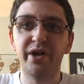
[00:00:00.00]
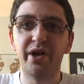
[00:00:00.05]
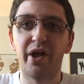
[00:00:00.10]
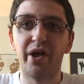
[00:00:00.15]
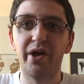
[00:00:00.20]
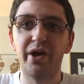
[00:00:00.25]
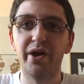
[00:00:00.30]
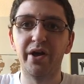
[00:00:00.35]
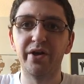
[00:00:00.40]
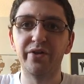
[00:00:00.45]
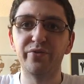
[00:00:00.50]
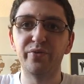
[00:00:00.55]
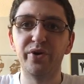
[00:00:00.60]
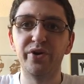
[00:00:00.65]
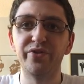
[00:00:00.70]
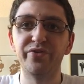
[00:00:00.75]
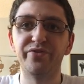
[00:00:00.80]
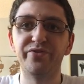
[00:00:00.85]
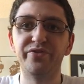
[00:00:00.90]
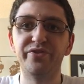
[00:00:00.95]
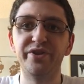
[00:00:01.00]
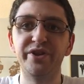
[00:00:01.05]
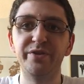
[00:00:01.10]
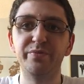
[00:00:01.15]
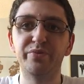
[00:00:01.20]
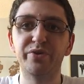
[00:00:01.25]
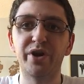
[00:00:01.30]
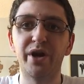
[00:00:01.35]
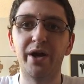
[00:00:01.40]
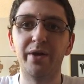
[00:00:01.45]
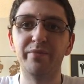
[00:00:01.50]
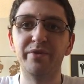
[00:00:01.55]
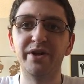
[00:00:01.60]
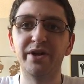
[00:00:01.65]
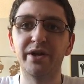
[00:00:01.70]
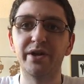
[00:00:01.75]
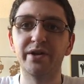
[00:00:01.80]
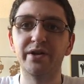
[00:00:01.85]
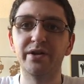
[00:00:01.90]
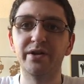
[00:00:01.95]
as well as
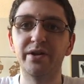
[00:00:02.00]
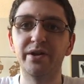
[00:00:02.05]
depriming